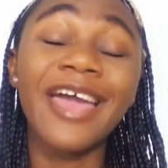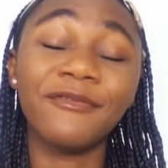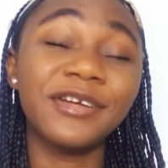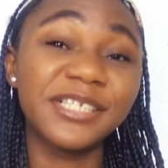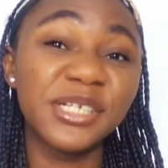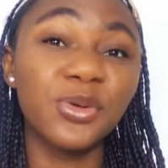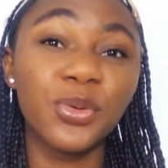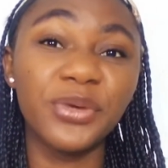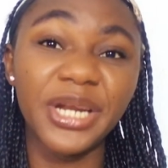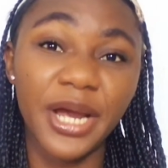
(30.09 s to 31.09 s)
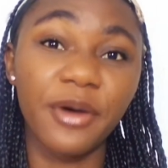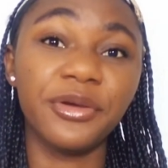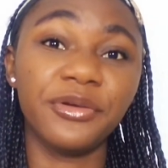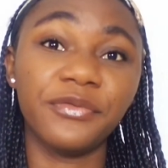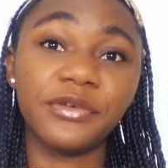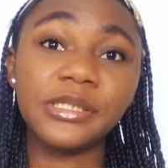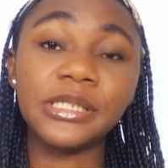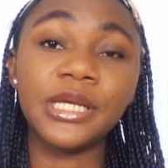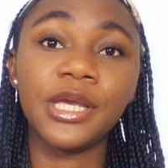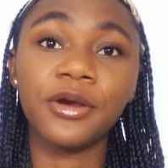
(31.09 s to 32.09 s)
every single renowned
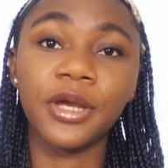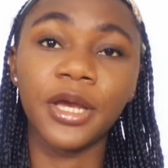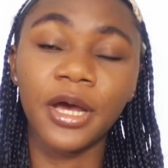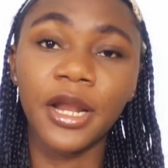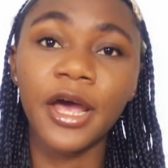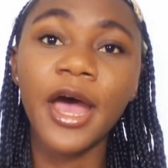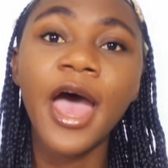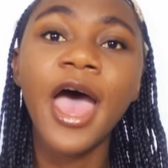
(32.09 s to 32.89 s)
university here in Ghana